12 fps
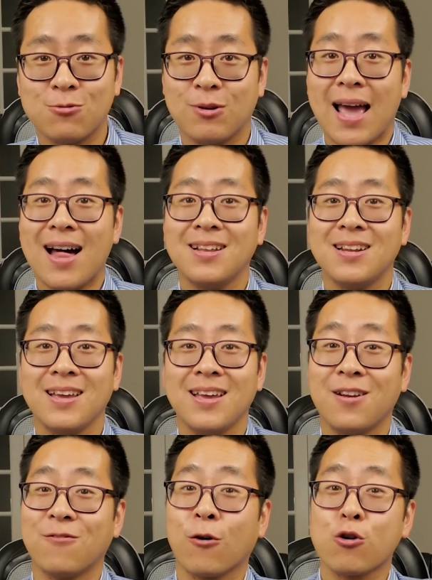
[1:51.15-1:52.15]
reality
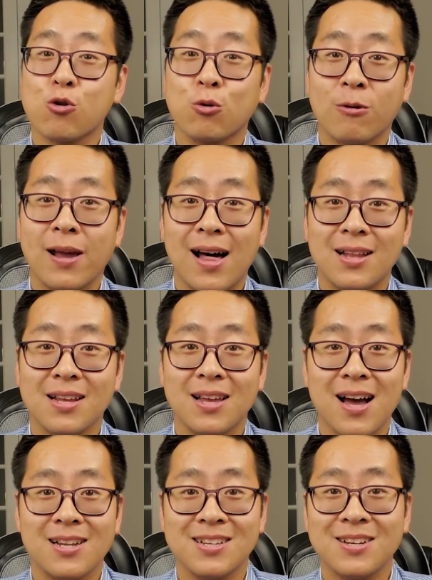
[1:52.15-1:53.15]
and virtual reality
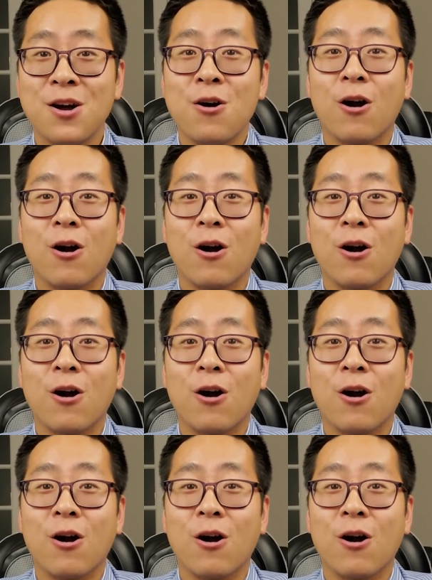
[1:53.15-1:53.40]
content